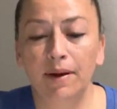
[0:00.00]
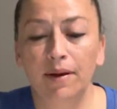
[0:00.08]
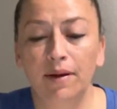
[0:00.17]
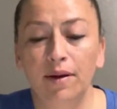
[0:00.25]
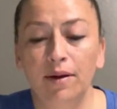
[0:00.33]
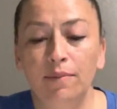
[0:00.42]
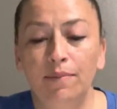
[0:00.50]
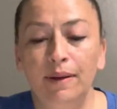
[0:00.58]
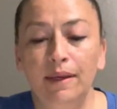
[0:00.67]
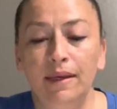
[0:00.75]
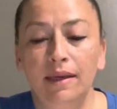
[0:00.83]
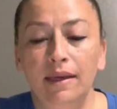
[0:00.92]
Could
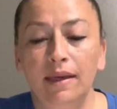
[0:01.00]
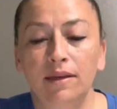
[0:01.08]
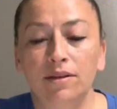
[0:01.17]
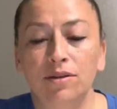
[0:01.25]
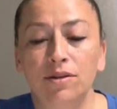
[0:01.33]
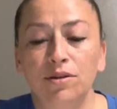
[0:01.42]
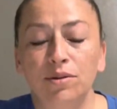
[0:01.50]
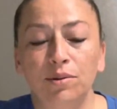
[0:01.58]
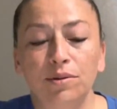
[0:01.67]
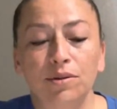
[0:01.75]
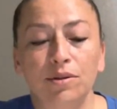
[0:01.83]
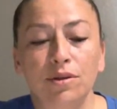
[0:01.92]
be in
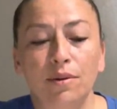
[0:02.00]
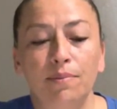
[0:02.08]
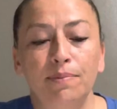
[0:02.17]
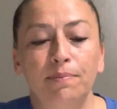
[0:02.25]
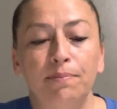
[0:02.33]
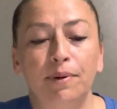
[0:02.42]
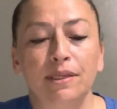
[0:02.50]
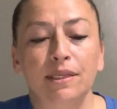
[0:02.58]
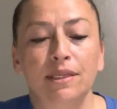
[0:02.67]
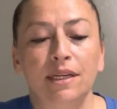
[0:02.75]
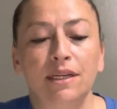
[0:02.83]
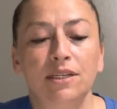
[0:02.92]
Schultz
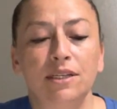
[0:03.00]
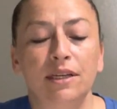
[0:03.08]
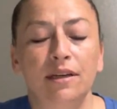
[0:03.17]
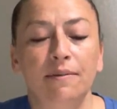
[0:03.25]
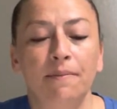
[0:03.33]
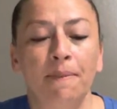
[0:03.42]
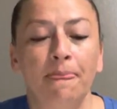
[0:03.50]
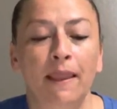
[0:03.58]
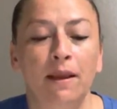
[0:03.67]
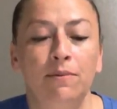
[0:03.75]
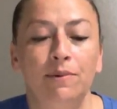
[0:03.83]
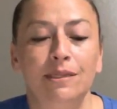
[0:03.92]
presentation,
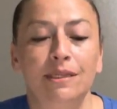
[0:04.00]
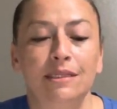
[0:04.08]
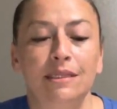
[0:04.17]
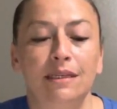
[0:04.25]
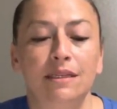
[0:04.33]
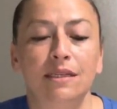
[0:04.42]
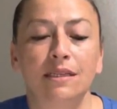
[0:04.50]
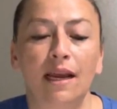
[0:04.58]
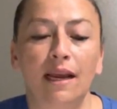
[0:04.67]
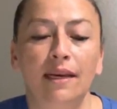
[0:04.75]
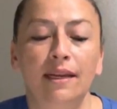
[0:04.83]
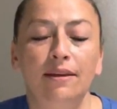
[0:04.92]
which is the
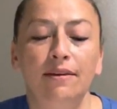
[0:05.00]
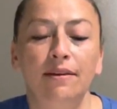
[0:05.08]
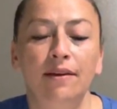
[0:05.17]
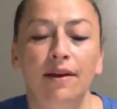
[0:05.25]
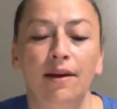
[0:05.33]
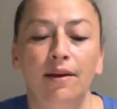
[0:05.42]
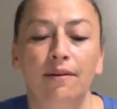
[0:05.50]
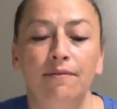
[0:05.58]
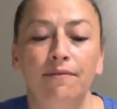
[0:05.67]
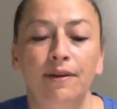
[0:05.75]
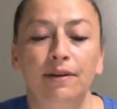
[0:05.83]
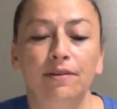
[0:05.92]
shiny
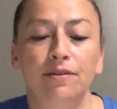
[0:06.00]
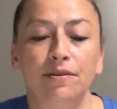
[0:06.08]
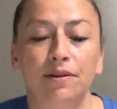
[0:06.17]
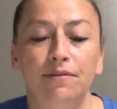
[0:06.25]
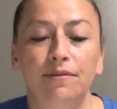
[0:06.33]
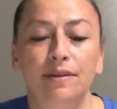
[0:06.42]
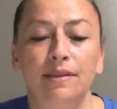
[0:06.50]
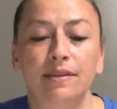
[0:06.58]
fetal surface